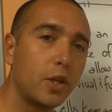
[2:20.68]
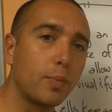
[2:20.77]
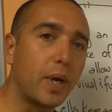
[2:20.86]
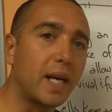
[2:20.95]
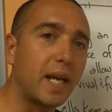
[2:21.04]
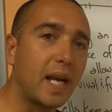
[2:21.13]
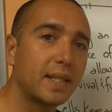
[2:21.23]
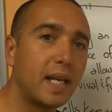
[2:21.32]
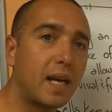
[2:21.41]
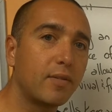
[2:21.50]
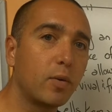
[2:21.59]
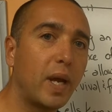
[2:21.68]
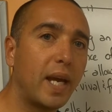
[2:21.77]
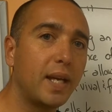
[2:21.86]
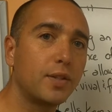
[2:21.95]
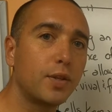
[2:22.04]
your body has to have a
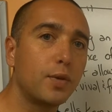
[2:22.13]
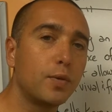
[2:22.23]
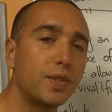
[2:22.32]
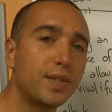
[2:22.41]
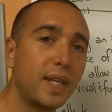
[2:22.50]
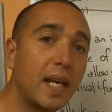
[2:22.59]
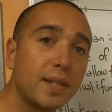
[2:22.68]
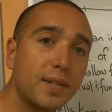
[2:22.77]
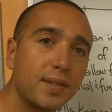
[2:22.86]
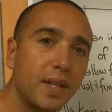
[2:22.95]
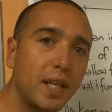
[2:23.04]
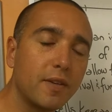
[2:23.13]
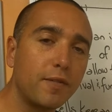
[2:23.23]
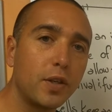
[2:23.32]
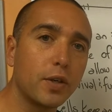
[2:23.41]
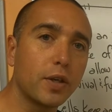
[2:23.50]
way to sense
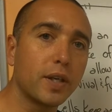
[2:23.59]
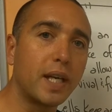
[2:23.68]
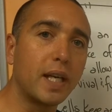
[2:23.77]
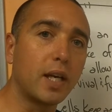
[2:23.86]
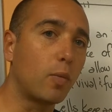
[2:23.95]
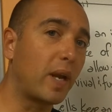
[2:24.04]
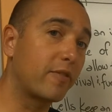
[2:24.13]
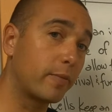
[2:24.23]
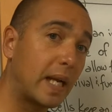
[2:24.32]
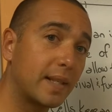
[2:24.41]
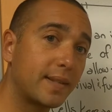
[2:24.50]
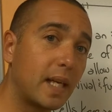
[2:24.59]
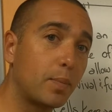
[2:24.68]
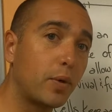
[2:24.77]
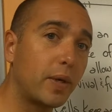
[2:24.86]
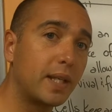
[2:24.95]
if you're getting away from that
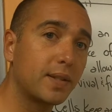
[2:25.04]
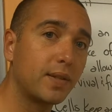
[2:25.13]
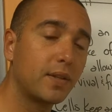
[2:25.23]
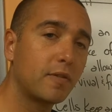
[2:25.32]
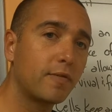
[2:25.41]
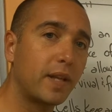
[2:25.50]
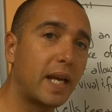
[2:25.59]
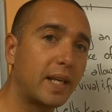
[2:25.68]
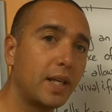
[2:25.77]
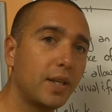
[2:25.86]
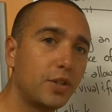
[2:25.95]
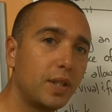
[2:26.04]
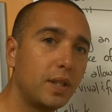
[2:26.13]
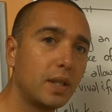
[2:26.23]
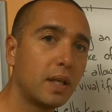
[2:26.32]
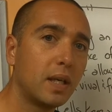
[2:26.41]
set point for that
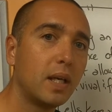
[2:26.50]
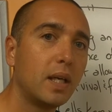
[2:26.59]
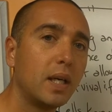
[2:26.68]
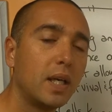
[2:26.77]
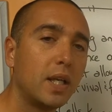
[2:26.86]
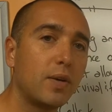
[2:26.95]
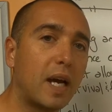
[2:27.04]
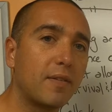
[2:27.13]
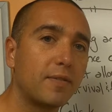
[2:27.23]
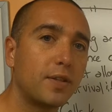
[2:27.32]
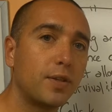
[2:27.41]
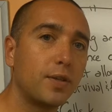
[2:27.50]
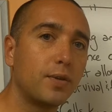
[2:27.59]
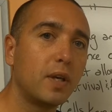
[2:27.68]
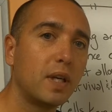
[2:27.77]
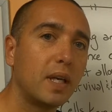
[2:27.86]
condition. You have
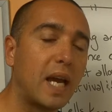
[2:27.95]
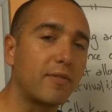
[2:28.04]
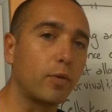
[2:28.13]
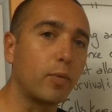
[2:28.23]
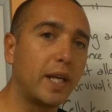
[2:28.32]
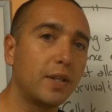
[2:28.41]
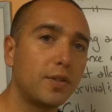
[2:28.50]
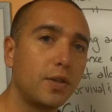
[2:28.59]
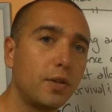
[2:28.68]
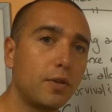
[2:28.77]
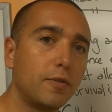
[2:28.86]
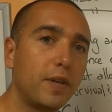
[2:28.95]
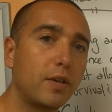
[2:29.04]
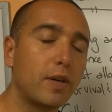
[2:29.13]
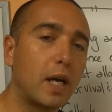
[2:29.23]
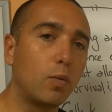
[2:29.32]
to have a way to
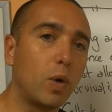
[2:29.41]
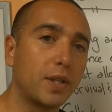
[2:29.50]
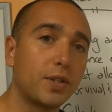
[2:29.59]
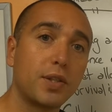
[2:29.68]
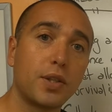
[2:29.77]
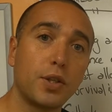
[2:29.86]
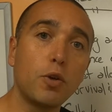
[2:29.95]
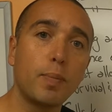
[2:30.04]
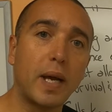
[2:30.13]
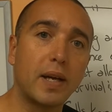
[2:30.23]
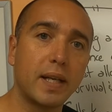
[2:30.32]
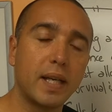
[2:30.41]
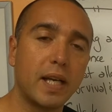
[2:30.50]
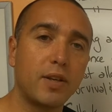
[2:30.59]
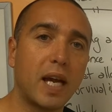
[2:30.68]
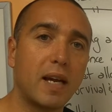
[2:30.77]
figure out what to do about it,
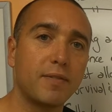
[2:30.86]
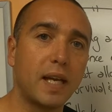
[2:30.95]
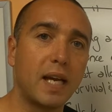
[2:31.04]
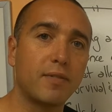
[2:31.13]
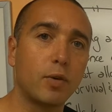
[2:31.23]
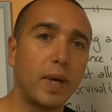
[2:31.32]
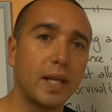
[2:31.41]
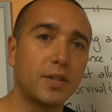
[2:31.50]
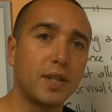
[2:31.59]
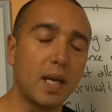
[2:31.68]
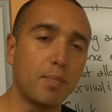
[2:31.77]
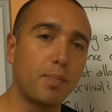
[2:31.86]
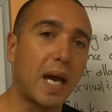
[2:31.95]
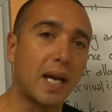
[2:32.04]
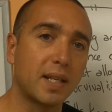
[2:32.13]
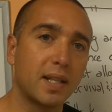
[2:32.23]
and you have to have a way to get
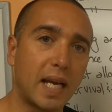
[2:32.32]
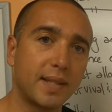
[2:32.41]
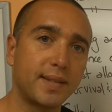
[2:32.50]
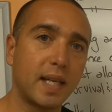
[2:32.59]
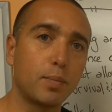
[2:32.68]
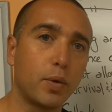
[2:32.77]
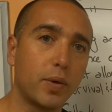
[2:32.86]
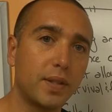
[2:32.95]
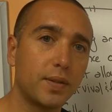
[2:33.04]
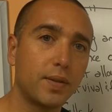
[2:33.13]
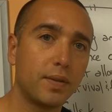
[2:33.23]
back to that set point.